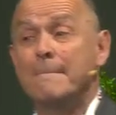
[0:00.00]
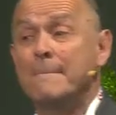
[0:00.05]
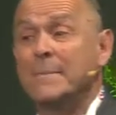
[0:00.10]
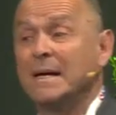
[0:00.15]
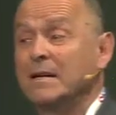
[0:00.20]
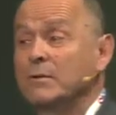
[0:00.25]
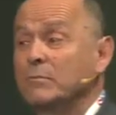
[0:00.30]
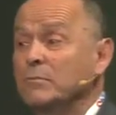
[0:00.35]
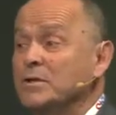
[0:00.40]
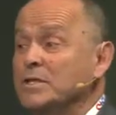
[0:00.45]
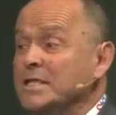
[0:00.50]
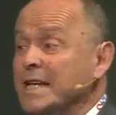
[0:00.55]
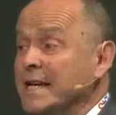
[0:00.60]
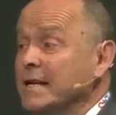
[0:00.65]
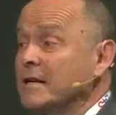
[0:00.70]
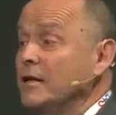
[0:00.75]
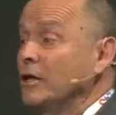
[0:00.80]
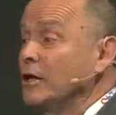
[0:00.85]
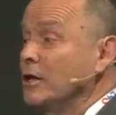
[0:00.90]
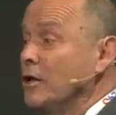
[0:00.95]
But it would
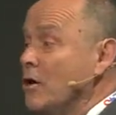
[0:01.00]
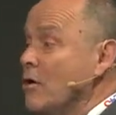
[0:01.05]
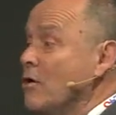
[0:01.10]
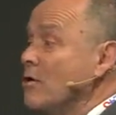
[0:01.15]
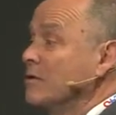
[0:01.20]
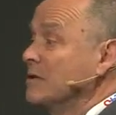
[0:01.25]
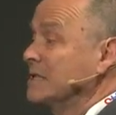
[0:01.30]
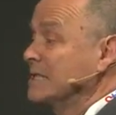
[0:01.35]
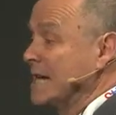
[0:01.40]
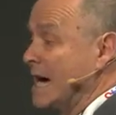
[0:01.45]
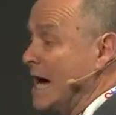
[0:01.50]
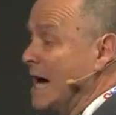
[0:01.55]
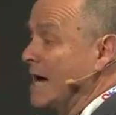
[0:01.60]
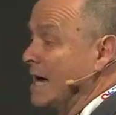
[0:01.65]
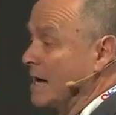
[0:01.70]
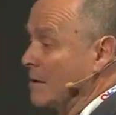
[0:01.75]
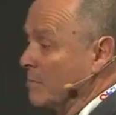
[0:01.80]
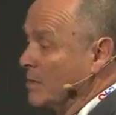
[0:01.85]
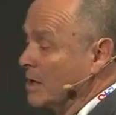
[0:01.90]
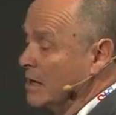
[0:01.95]
take a long
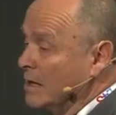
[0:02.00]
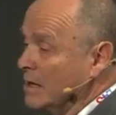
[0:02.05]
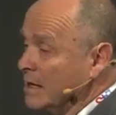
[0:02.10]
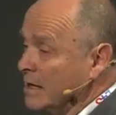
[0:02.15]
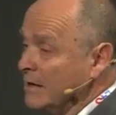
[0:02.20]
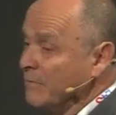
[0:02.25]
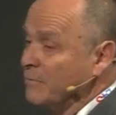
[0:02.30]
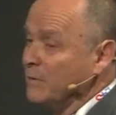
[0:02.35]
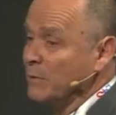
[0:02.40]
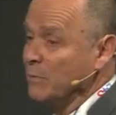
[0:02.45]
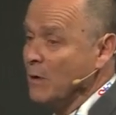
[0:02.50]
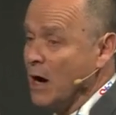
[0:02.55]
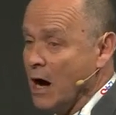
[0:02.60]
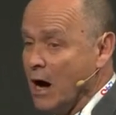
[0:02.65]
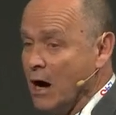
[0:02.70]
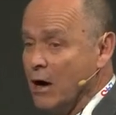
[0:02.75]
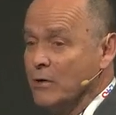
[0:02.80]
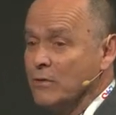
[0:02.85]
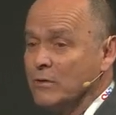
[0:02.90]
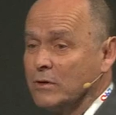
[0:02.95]
time if we were
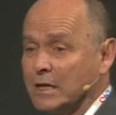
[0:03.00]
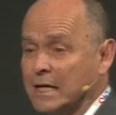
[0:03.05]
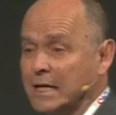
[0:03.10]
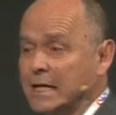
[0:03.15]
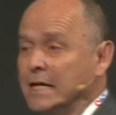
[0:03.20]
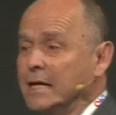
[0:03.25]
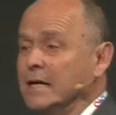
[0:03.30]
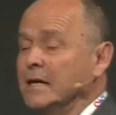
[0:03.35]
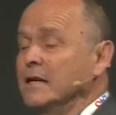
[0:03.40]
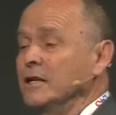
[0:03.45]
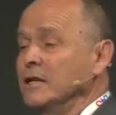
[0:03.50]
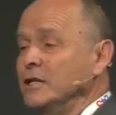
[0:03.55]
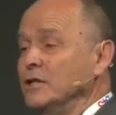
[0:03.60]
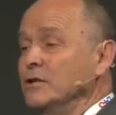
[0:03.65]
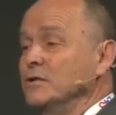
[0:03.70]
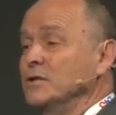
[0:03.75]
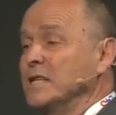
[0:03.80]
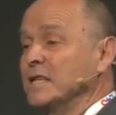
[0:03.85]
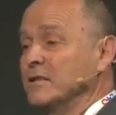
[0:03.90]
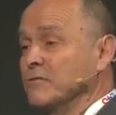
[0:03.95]
only
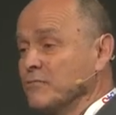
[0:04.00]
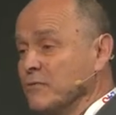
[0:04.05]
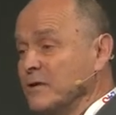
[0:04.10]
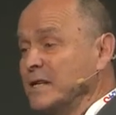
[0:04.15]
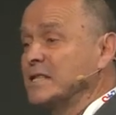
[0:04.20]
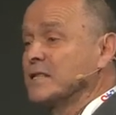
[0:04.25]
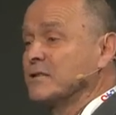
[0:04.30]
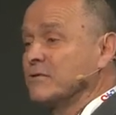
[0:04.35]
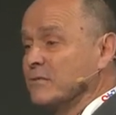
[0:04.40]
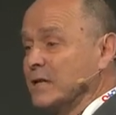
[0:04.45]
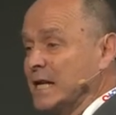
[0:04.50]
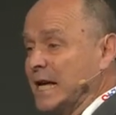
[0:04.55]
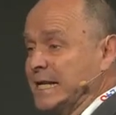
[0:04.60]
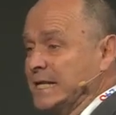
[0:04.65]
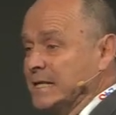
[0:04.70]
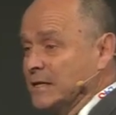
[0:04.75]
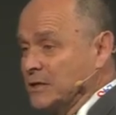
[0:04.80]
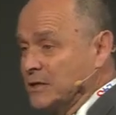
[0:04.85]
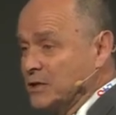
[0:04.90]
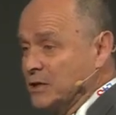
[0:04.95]
using risk
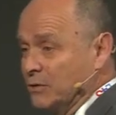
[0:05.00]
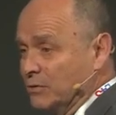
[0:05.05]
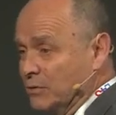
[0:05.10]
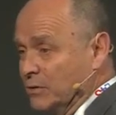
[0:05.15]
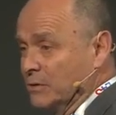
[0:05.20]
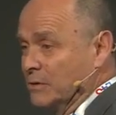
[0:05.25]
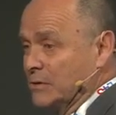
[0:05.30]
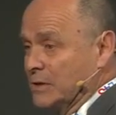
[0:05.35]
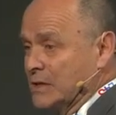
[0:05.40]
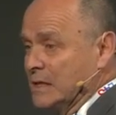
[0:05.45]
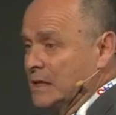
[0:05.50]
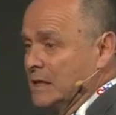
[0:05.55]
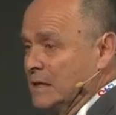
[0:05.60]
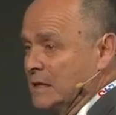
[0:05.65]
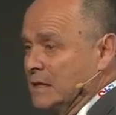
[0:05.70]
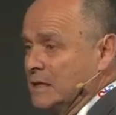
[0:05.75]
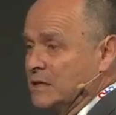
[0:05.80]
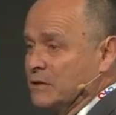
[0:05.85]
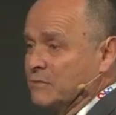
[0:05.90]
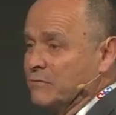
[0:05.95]
related tools
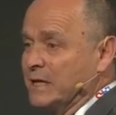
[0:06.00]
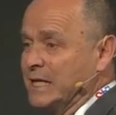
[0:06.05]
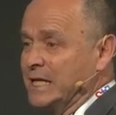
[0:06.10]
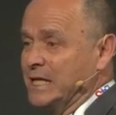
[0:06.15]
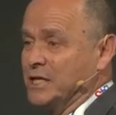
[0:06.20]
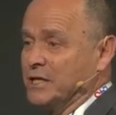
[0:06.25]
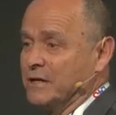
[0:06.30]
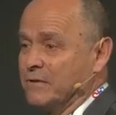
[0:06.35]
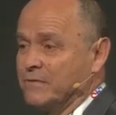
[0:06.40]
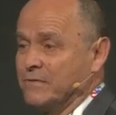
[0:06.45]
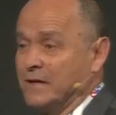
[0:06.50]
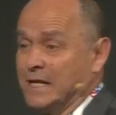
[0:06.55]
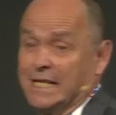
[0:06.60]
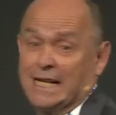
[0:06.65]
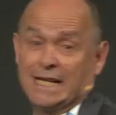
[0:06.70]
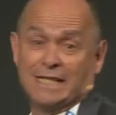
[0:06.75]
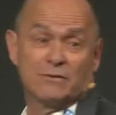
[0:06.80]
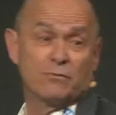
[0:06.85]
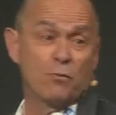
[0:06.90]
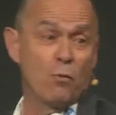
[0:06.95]
to really shift
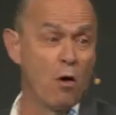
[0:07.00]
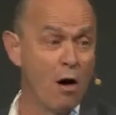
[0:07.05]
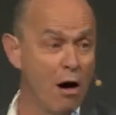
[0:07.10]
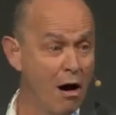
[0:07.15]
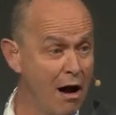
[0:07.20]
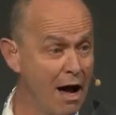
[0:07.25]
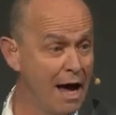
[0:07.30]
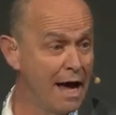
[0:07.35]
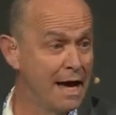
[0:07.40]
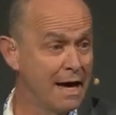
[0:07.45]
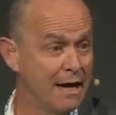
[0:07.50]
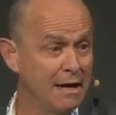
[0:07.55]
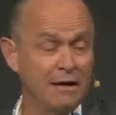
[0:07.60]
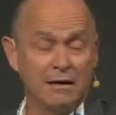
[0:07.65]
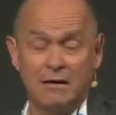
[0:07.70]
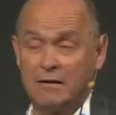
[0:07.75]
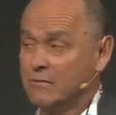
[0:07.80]
finance. Why?